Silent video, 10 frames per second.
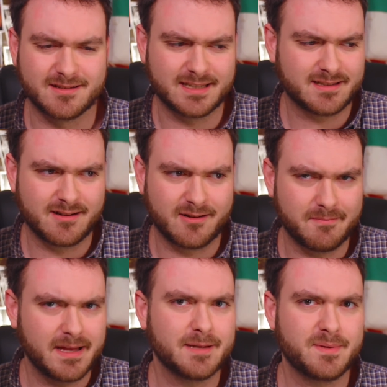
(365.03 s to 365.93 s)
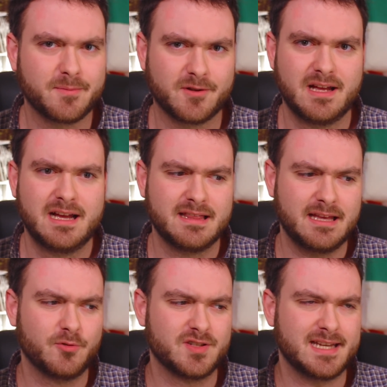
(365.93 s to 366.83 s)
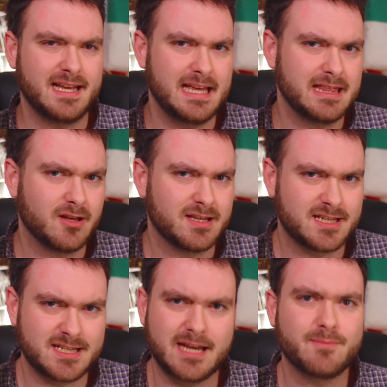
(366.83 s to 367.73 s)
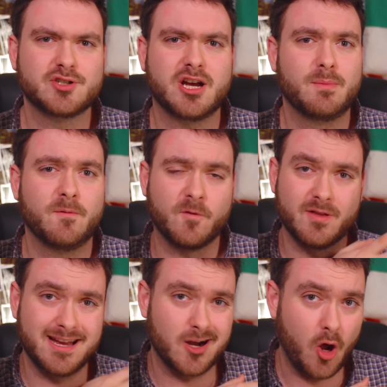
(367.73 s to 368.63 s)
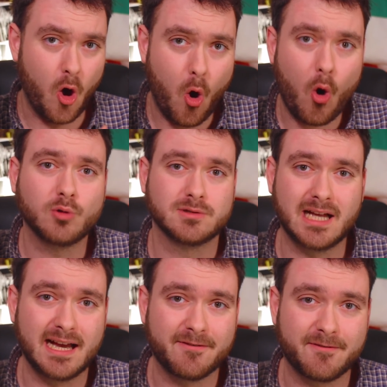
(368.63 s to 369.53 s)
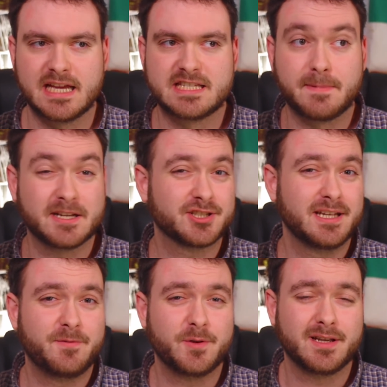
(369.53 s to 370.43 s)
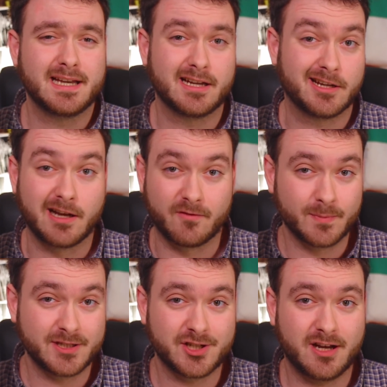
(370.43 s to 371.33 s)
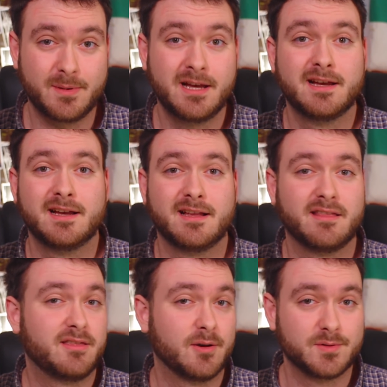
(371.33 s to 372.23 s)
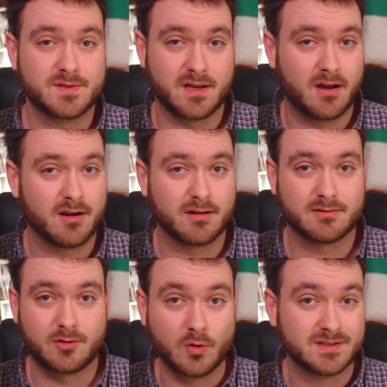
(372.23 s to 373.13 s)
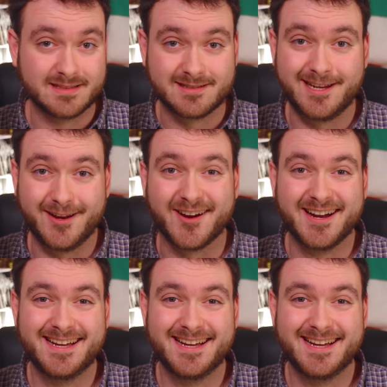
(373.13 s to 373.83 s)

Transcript: Like, there are many people, they will stay in the same job for their whole life, especially if you can get a government job. Those are golden here.